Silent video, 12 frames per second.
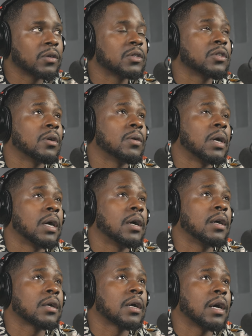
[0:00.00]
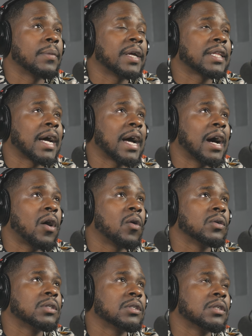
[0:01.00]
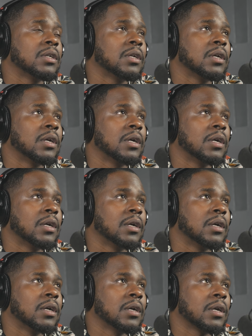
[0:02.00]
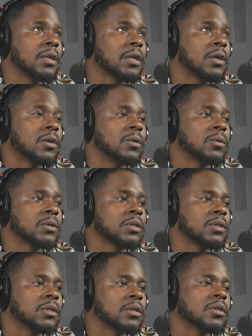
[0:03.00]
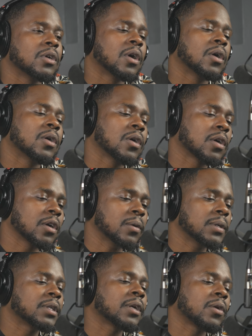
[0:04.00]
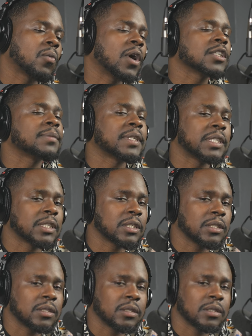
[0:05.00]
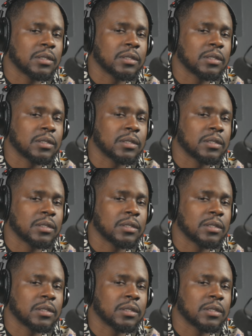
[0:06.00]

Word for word: So uh, I'm at the house, and he goes, "Go in there and wash my dishes."